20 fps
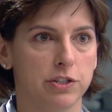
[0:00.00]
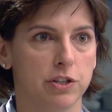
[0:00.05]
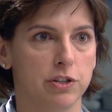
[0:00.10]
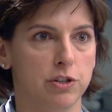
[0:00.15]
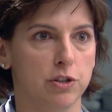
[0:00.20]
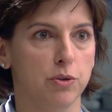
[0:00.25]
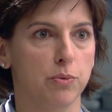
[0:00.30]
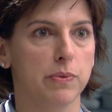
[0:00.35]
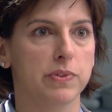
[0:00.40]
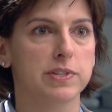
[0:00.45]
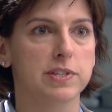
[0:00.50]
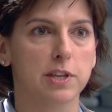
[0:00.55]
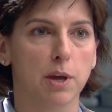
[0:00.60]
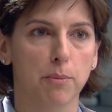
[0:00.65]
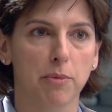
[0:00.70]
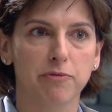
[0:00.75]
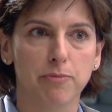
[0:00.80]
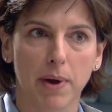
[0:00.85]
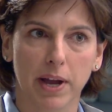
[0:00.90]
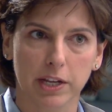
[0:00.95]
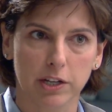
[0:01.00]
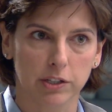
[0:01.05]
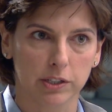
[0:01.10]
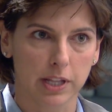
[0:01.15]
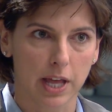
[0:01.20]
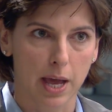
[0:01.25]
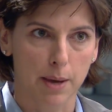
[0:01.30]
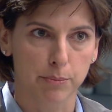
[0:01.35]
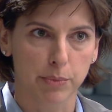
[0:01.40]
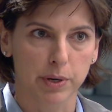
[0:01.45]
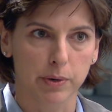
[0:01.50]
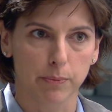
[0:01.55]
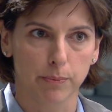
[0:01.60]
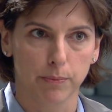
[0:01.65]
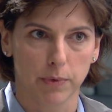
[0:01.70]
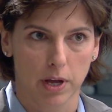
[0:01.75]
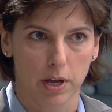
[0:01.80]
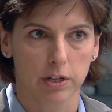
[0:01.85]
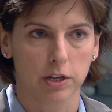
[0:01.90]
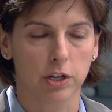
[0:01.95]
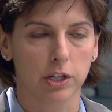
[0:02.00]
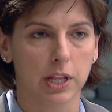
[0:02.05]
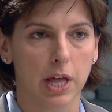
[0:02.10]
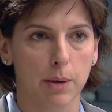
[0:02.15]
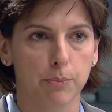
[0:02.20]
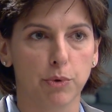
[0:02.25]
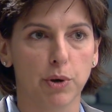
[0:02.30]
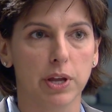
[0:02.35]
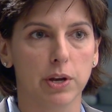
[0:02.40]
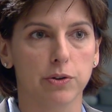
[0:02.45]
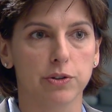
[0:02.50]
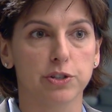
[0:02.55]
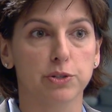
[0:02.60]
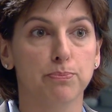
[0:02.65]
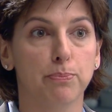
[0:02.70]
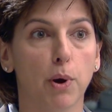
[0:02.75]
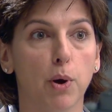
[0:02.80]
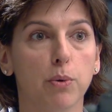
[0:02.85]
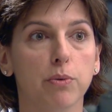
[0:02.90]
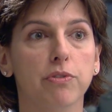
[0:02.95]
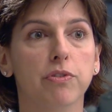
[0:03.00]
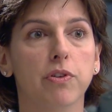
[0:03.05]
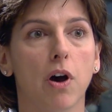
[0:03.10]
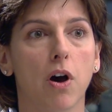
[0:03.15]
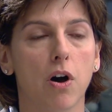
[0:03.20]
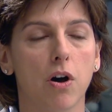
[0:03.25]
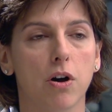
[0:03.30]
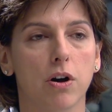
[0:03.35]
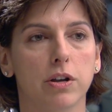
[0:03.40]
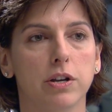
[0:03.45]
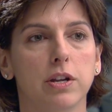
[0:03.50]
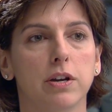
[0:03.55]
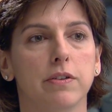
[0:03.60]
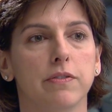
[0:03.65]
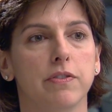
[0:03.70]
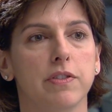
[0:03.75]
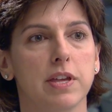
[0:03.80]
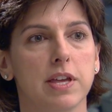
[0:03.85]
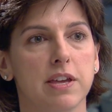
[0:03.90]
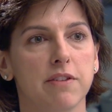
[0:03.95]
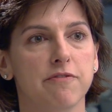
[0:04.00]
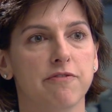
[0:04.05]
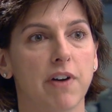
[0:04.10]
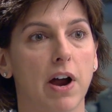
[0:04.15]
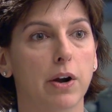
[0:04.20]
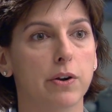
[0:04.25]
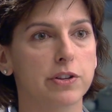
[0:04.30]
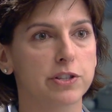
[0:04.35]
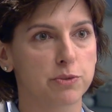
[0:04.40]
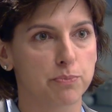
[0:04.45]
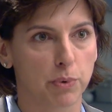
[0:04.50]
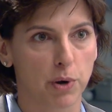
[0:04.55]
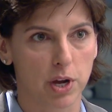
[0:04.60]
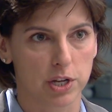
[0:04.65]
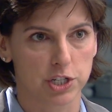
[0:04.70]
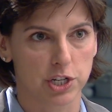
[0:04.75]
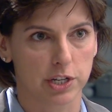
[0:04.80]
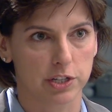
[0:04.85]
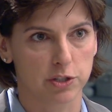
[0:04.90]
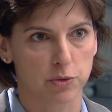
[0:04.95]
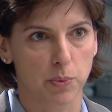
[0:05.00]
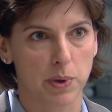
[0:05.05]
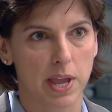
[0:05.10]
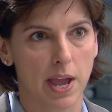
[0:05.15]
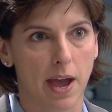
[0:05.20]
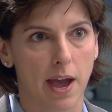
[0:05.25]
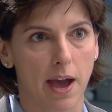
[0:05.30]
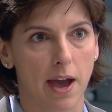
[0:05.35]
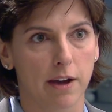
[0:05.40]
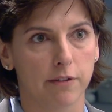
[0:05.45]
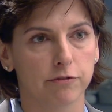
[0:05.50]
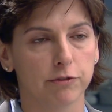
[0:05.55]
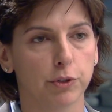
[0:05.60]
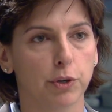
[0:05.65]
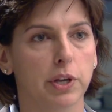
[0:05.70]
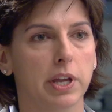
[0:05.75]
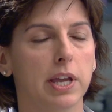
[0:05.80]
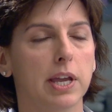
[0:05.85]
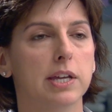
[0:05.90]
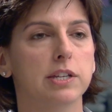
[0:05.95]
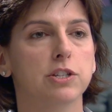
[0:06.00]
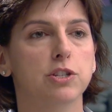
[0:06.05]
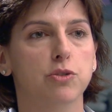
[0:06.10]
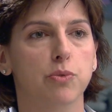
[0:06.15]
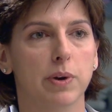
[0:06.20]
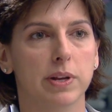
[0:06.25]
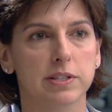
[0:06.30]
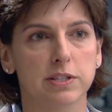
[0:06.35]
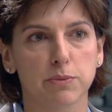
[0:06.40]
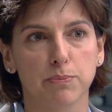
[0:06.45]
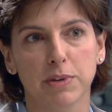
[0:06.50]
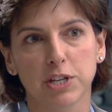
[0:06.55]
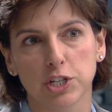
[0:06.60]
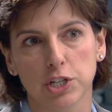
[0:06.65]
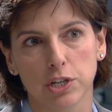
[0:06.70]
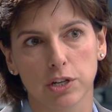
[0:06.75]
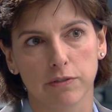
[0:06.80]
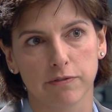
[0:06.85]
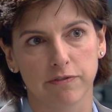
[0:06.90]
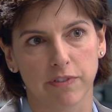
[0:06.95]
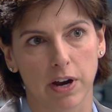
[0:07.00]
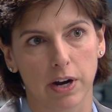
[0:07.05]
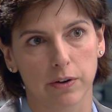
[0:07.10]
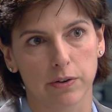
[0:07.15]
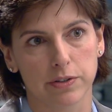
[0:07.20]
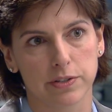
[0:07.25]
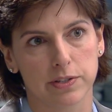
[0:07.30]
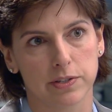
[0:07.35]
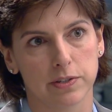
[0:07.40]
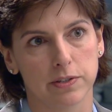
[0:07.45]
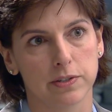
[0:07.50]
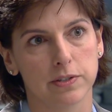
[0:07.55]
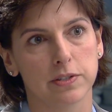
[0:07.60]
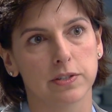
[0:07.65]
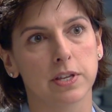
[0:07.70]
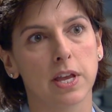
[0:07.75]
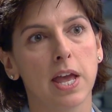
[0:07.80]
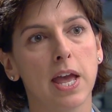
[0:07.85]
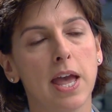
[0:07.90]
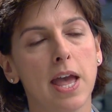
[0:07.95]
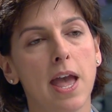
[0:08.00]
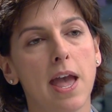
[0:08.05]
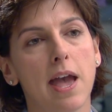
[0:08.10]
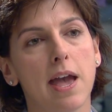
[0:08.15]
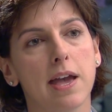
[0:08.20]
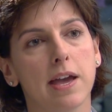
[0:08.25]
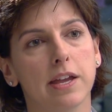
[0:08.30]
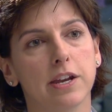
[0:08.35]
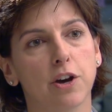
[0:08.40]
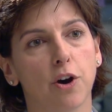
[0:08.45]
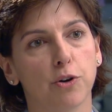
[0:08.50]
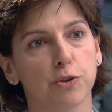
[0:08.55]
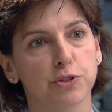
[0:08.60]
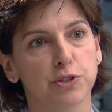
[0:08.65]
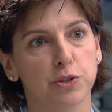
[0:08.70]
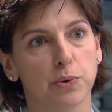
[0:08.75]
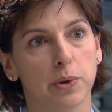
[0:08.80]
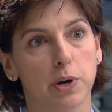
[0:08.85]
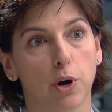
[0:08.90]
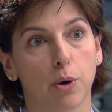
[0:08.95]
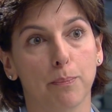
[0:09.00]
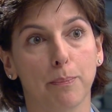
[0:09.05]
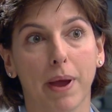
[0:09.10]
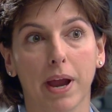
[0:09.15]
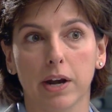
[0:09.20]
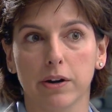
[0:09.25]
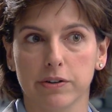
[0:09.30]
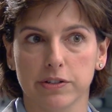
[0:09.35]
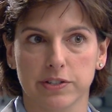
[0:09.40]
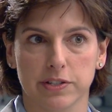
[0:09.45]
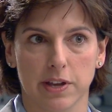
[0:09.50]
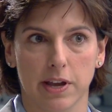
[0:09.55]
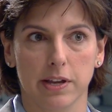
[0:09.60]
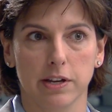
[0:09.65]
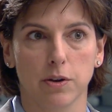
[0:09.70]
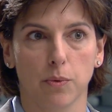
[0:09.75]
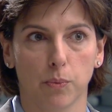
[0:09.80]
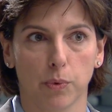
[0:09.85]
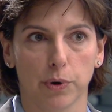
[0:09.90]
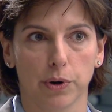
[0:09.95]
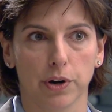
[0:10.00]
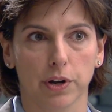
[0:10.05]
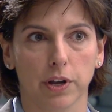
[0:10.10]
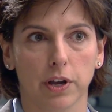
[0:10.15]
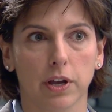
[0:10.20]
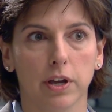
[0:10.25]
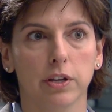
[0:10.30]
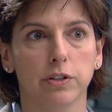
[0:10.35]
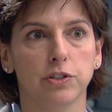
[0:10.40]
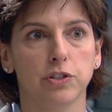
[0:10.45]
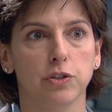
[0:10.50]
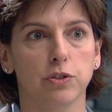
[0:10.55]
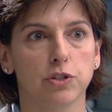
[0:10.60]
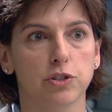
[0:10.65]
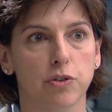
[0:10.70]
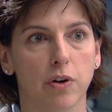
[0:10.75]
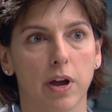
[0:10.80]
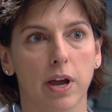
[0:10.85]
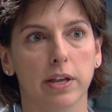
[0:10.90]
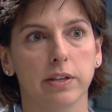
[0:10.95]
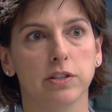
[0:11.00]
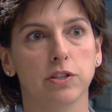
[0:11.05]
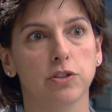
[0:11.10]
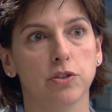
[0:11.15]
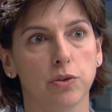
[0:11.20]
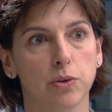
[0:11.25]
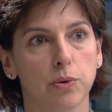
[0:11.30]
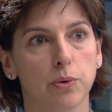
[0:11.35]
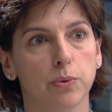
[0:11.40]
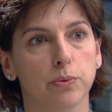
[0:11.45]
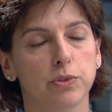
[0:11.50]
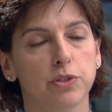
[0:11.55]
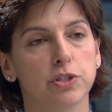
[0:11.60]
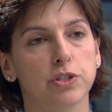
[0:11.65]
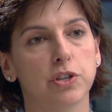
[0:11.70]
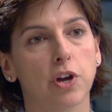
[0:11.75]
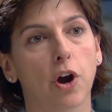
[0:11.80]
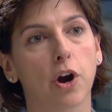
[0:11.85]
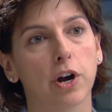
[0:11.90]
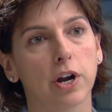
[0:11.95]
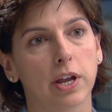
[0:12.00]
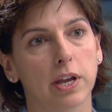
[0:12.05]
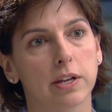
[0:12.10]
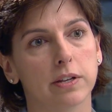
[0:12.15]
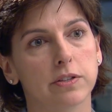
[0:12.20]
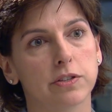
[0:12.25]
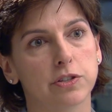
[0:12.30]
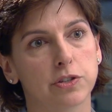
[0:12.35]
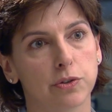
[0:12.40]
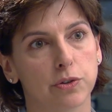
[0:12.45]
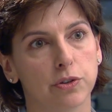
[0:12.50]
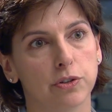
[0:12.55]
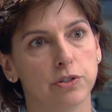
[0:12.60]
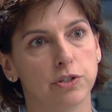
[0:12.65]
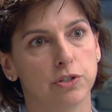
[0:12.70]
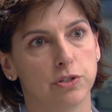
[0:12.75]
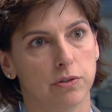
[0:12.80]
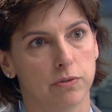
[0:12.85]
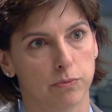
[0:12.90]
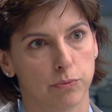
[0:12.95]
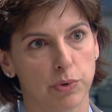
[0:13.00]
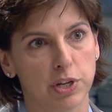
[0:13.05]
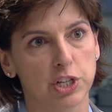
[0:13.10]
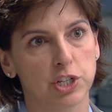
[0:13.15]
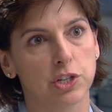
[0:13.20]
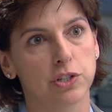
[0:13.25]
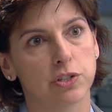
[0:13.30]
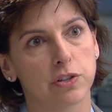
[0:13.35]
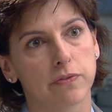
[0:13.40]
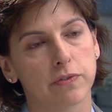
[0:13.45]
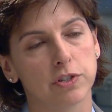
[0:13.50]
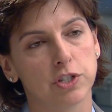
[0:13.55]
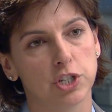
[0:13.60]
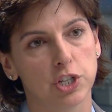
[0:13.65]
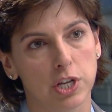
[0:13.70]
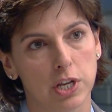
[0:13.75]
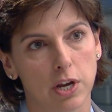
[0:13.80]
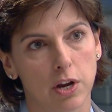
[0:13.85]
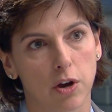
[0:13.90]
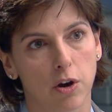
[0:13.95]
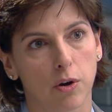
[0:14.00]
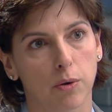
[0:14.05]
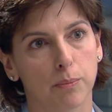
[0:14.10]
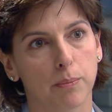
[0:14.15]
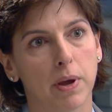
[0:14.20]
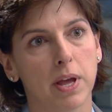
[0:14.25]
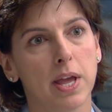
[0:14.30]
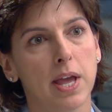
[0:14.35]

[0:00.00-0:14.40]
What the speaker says: to do with some of my collaborators, both on the virus projects we have, looking at transmission of viruses, and also in our parasite work to try to target certain regions of the genome